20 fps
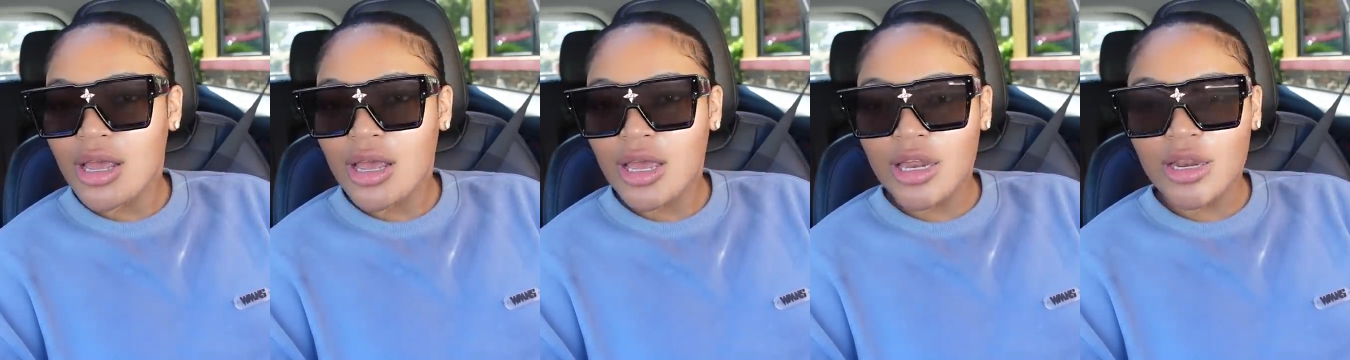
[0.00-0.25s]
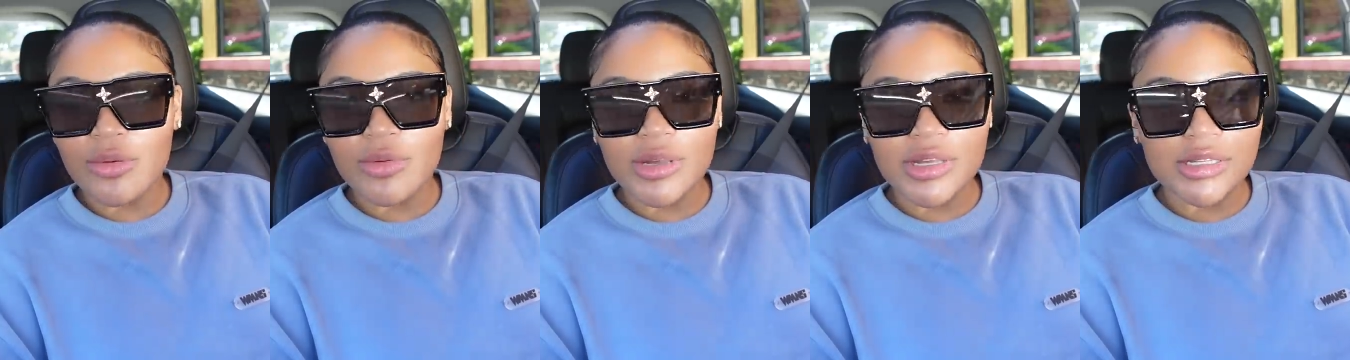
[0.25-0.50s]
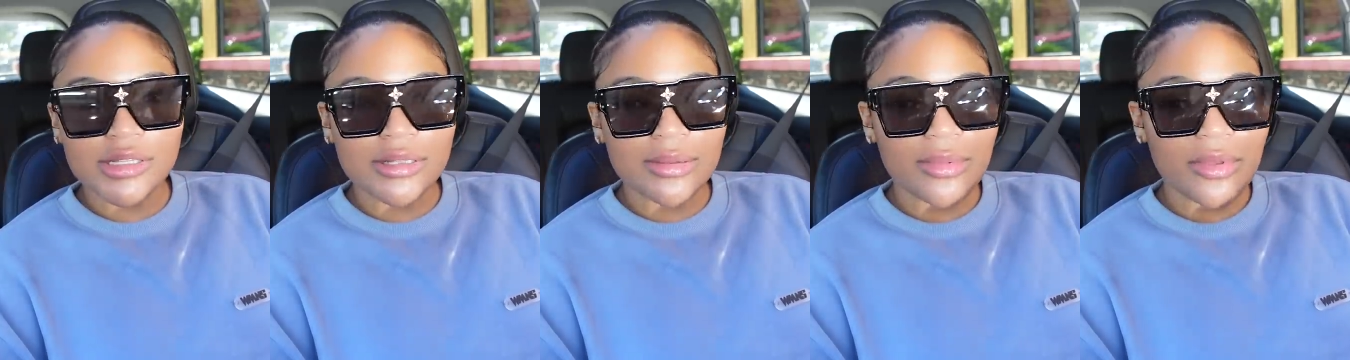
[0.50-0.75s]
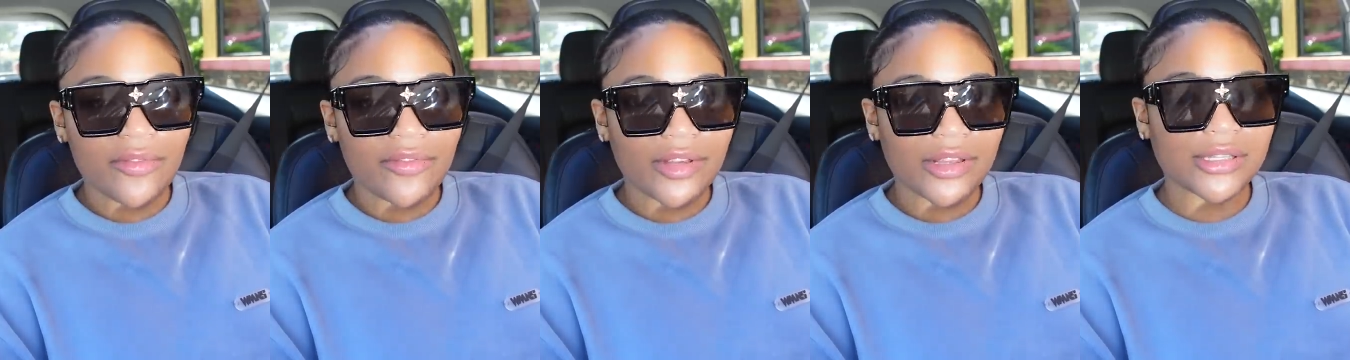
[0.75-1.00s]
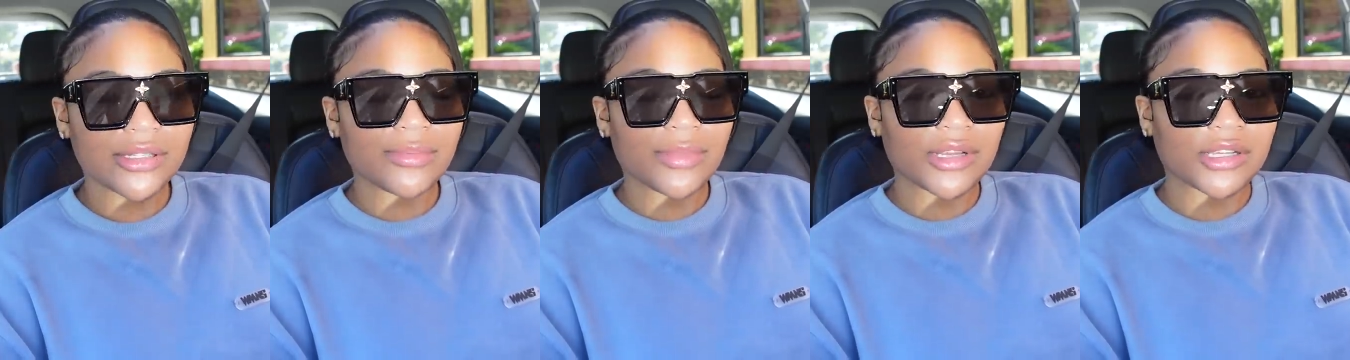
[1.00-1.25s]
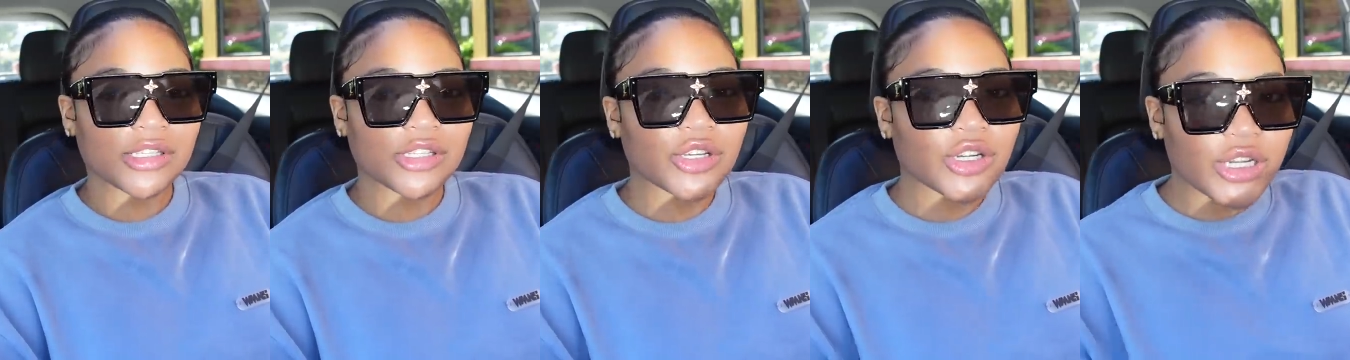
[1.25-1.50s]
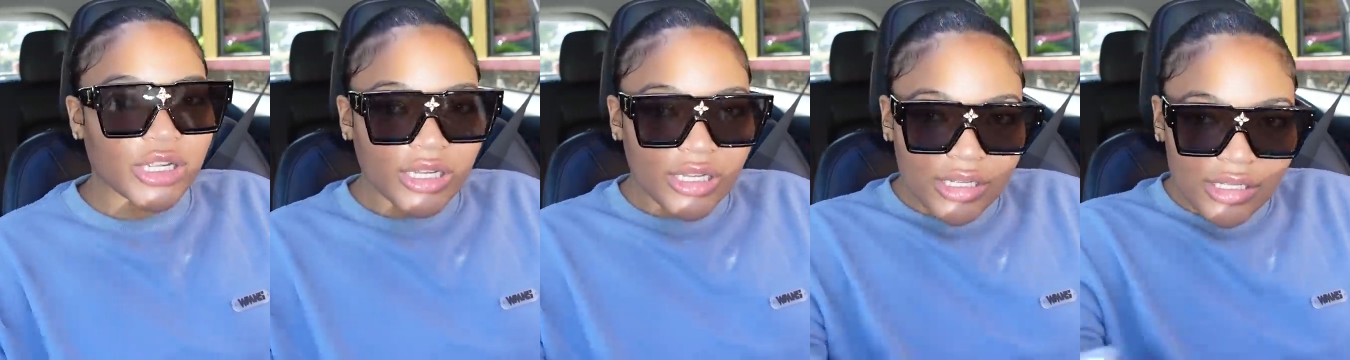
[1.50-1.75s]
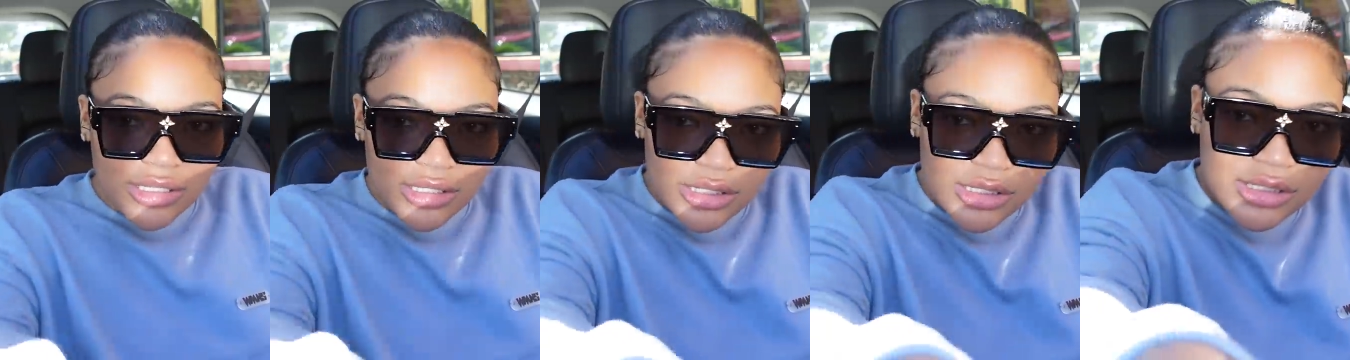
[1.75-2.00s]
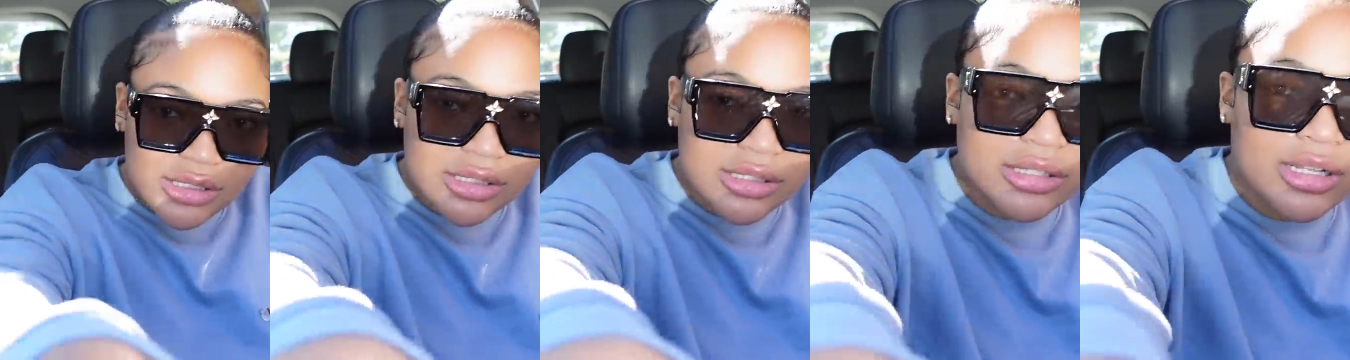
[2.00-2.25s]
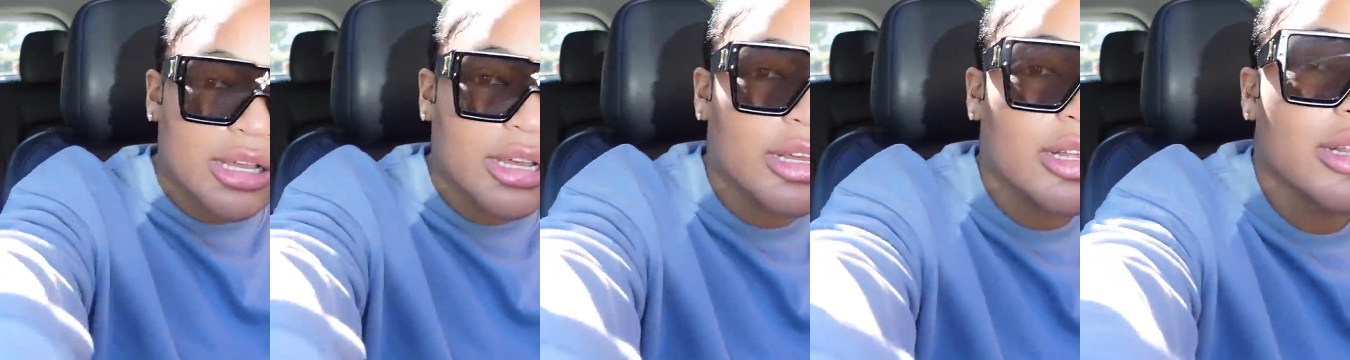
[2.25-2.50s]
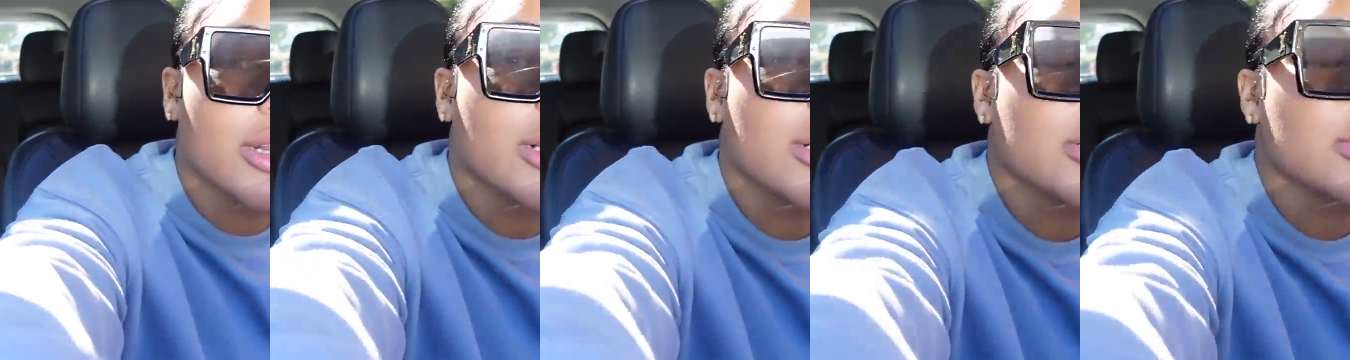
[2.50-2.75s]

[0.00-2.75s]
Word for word: anyways let me fix my screen because it's ugly